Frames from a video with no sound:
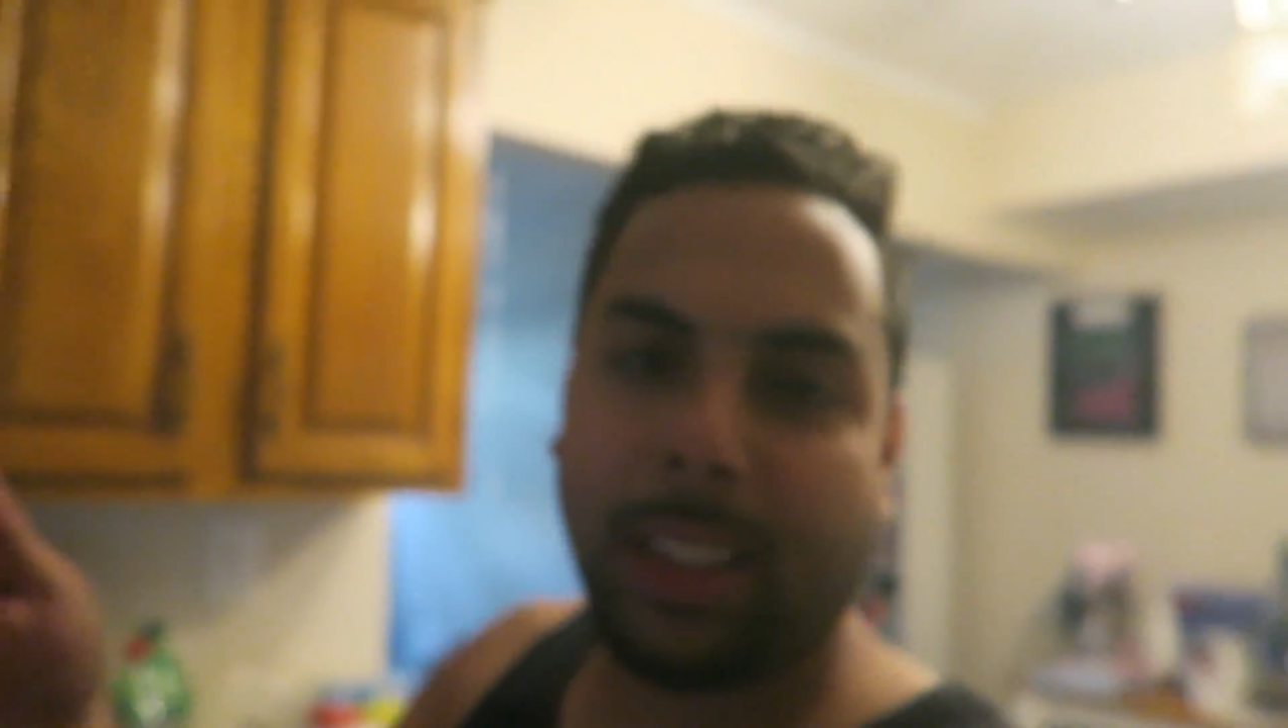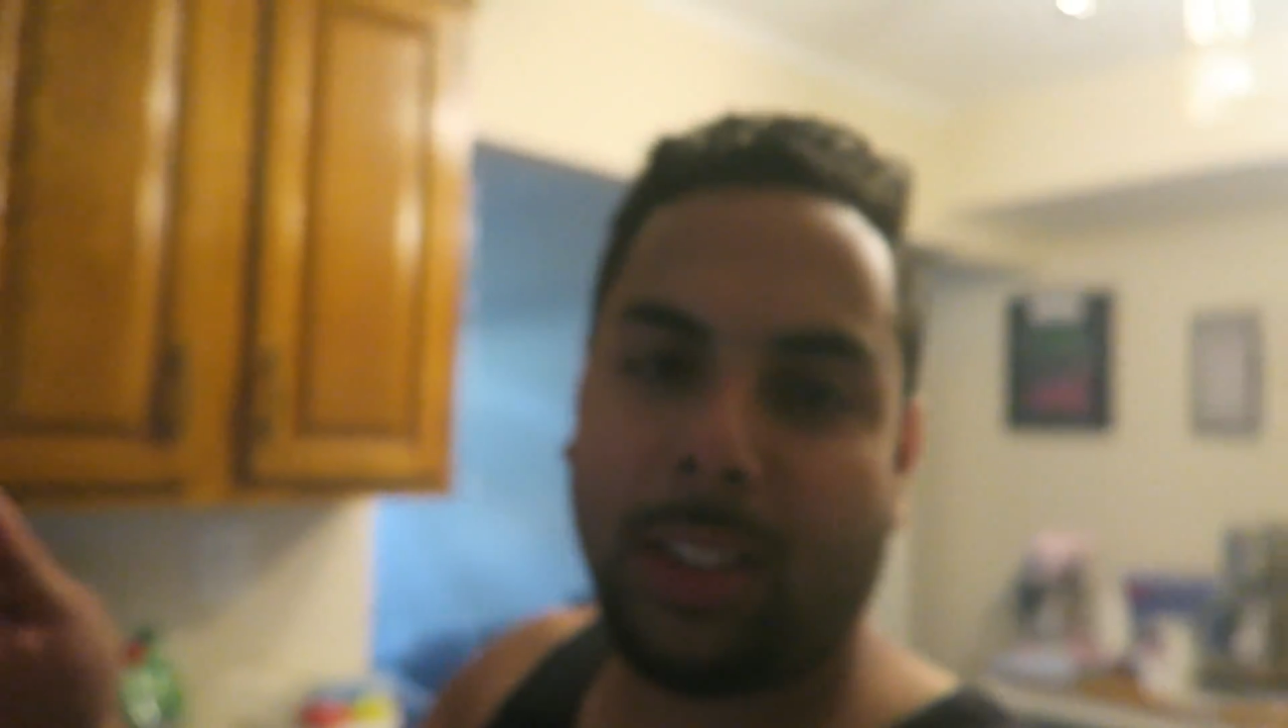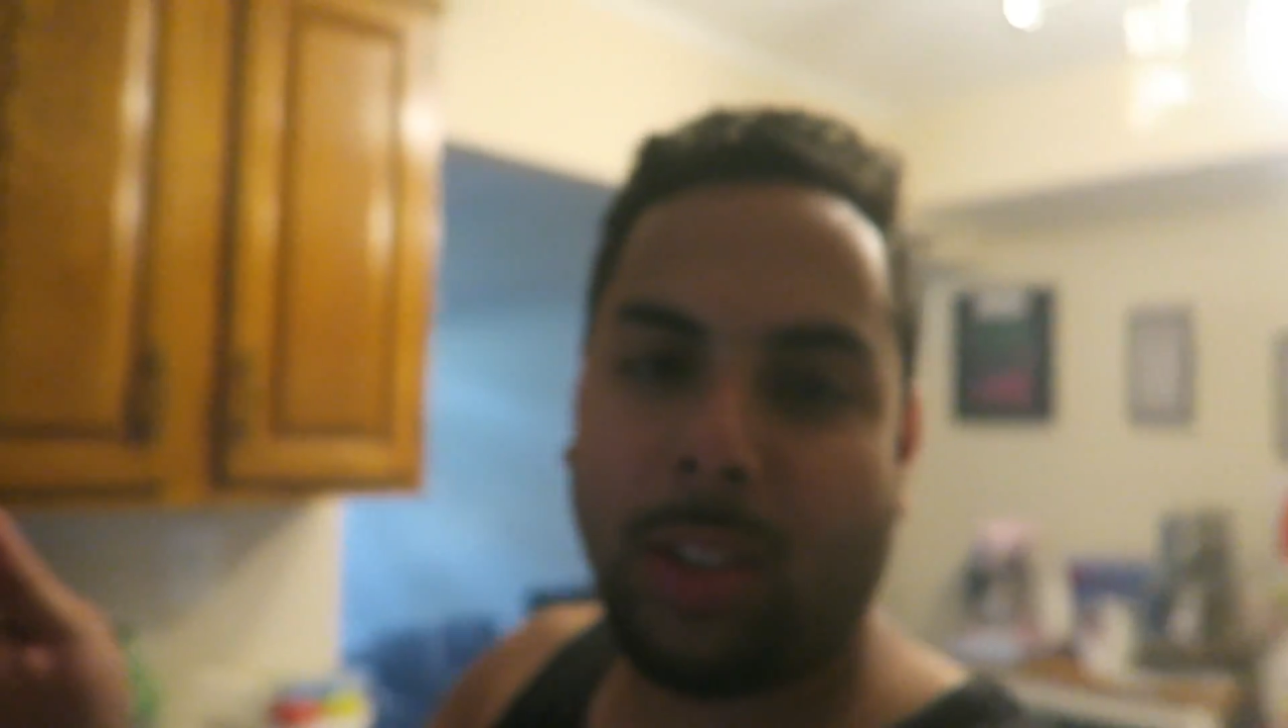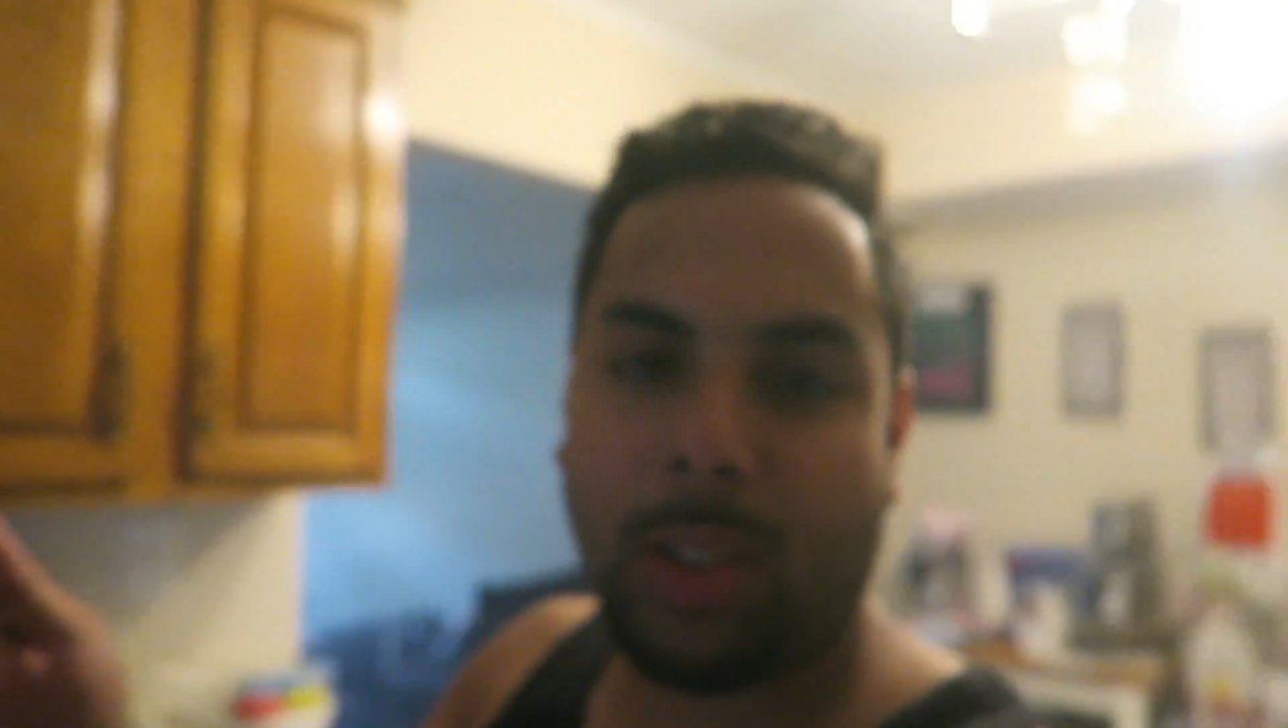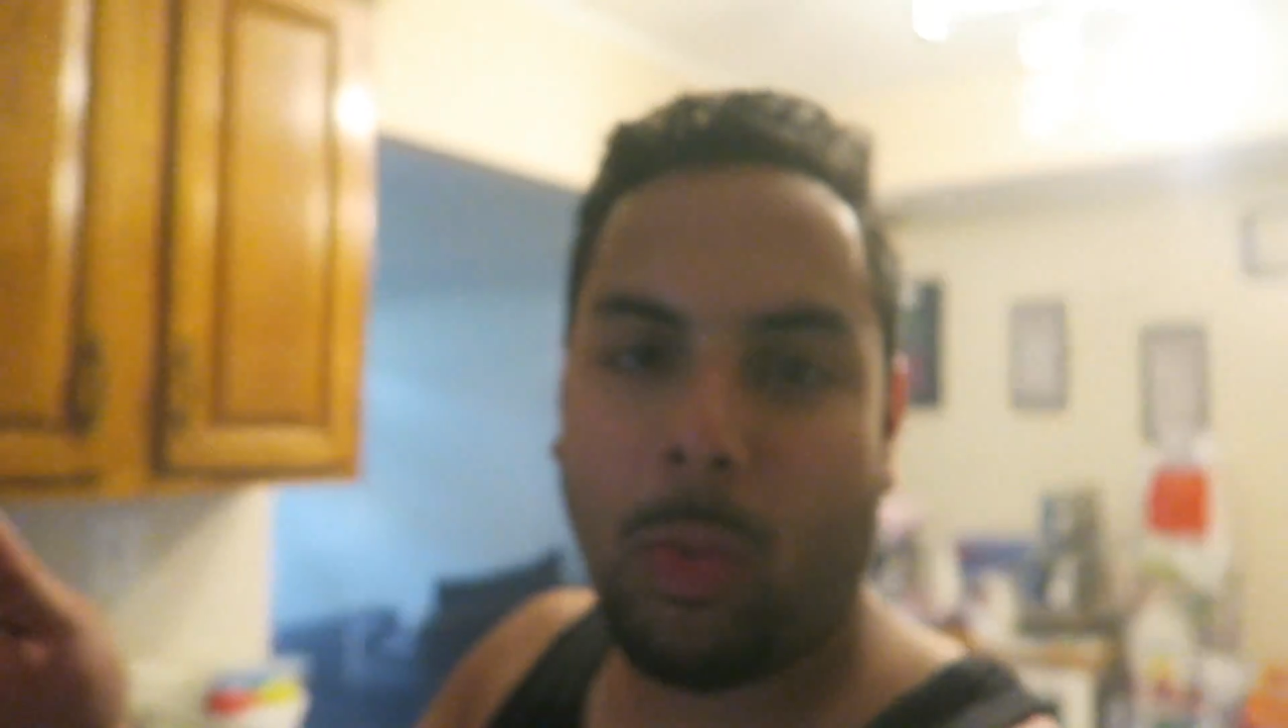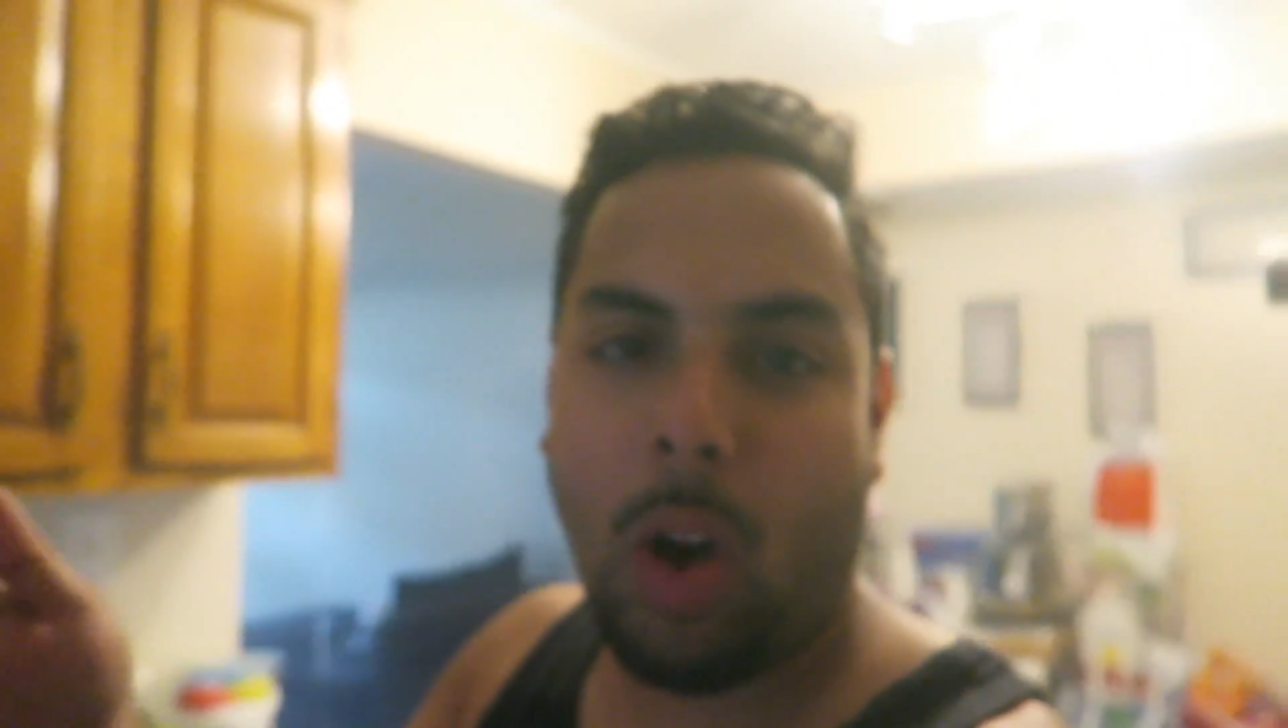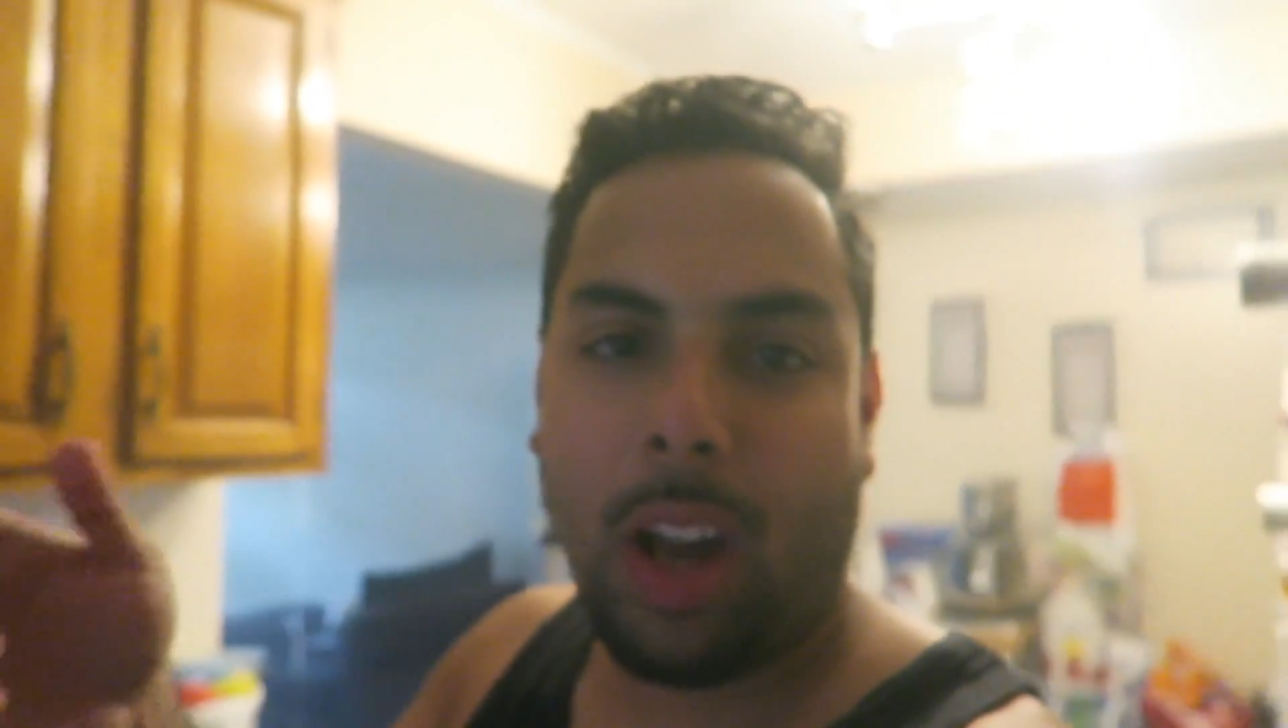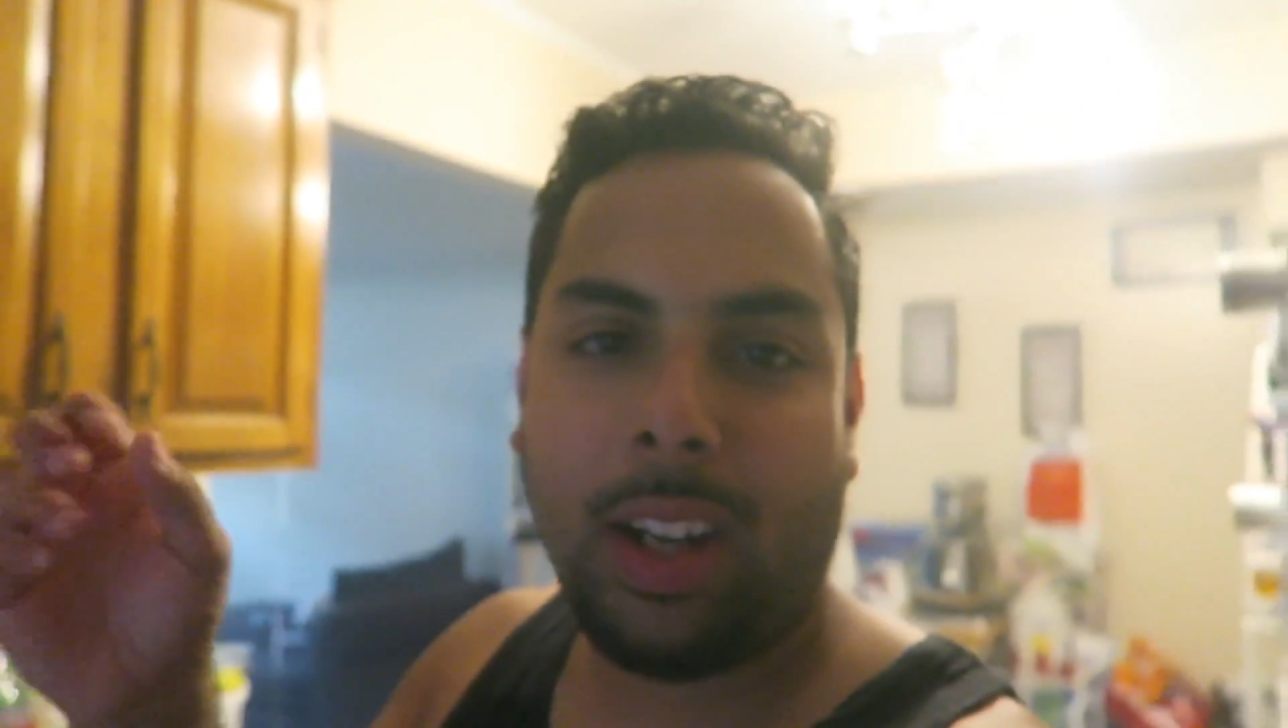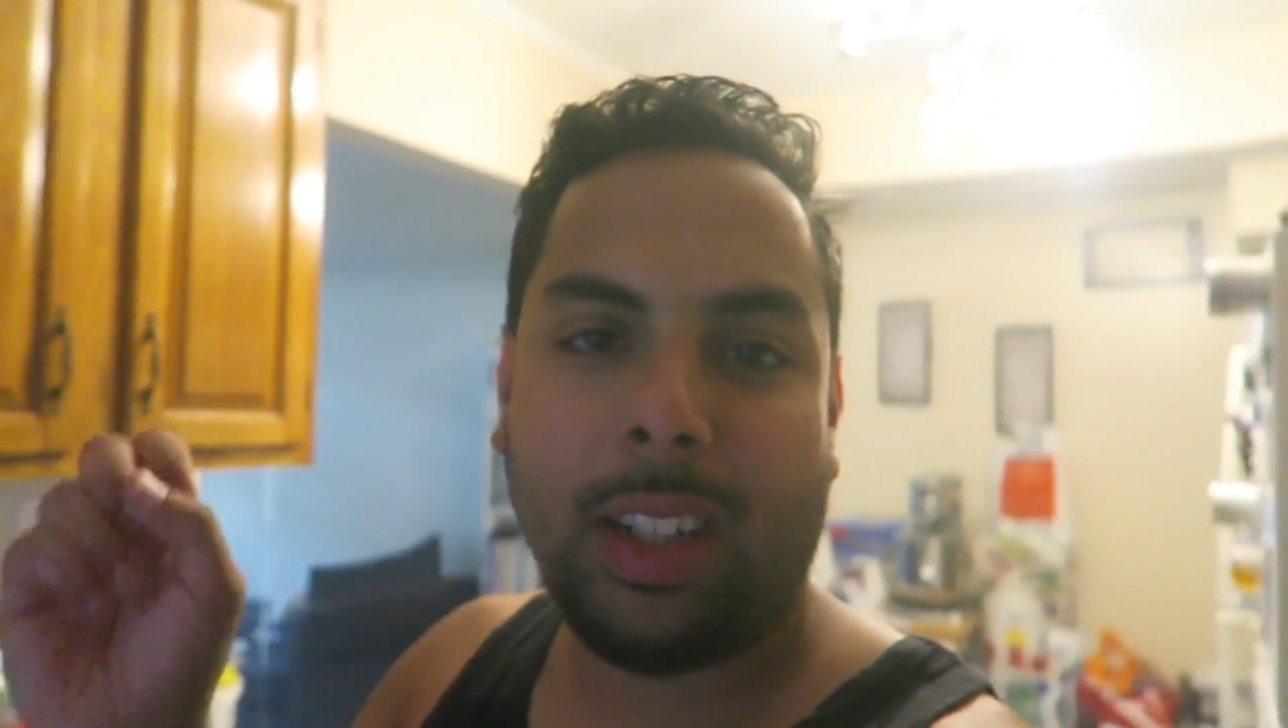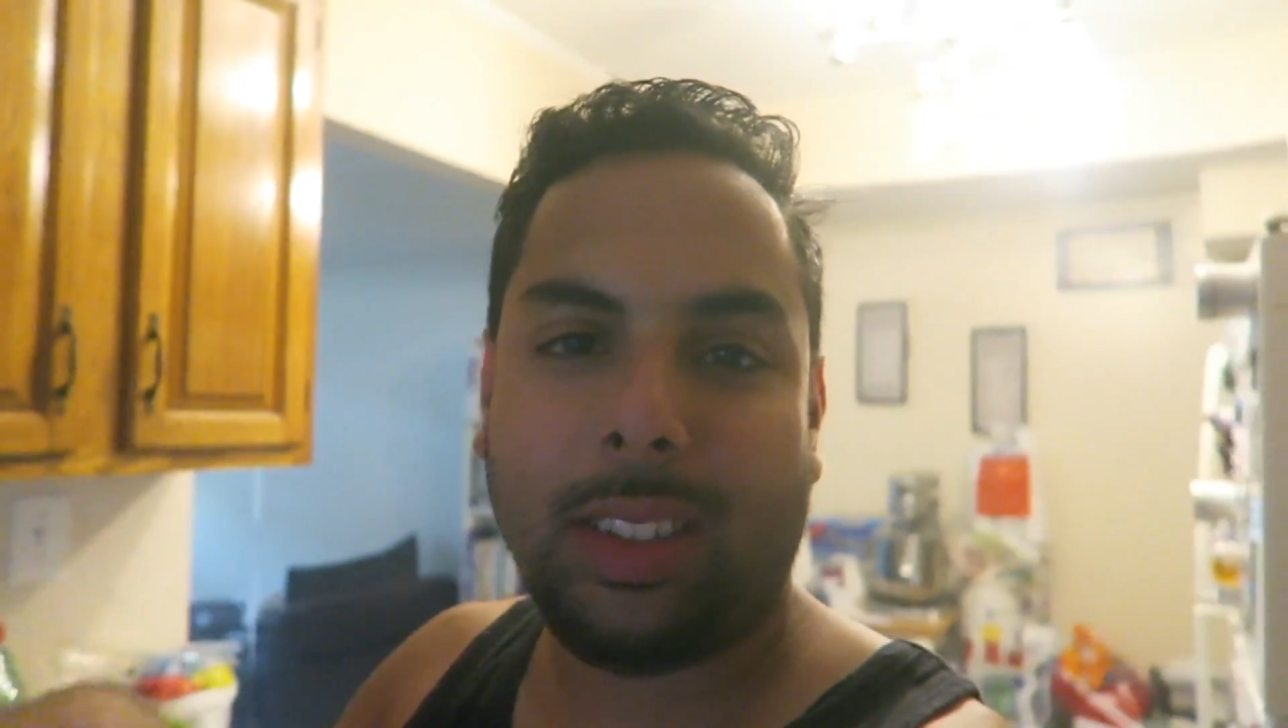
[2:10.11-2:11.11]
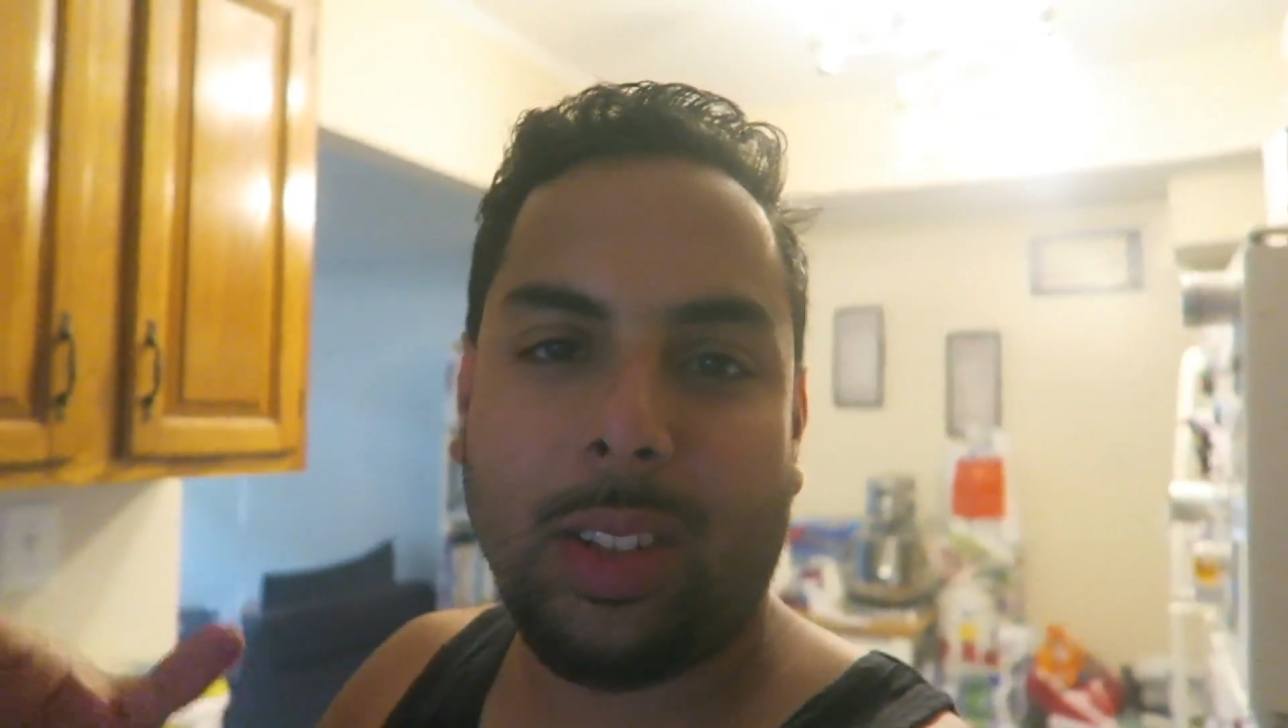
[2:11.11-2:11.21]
Just throw some water,